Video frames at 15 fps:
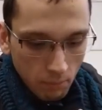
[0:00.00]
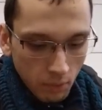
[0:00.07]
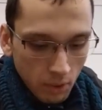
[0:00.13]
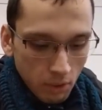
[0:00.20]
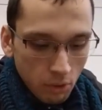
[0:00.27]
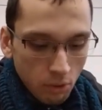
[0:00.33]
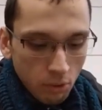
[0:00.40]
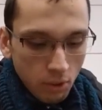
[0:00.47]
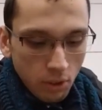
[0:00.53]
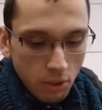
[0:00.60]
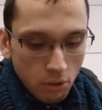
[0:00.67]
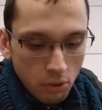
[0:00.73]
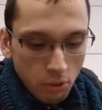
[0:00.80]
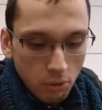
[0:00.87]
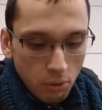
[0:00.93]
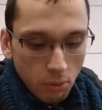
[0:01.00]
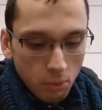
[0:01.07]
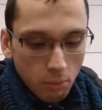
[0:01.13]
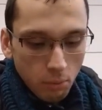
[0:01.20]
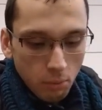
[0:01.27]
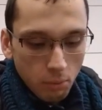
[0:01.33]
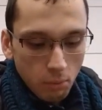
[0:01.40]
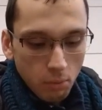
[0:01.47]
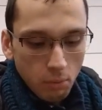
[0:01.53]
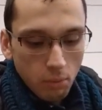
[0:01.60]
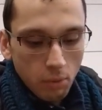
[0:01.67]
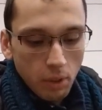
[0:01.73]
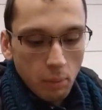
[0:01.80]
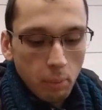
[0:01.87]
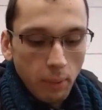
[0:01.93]
need to
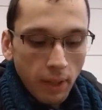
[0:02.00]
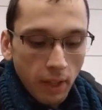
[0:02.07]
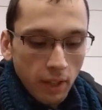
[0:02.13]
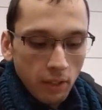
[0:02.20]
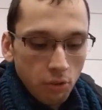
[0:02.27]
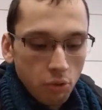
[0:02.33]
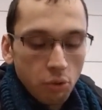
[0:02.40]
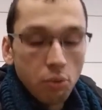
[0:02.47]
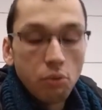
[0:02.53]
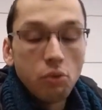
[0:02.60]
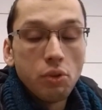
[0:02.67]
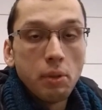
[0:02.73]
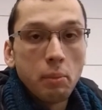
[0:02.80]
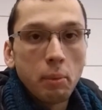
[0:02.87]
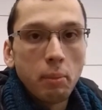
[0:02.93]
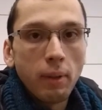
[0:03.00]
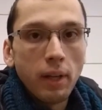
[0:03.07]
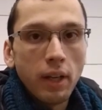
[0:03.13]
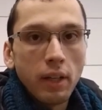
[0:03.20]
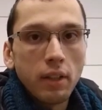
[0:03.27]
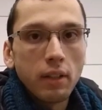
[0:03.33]
apply through Dream Apply.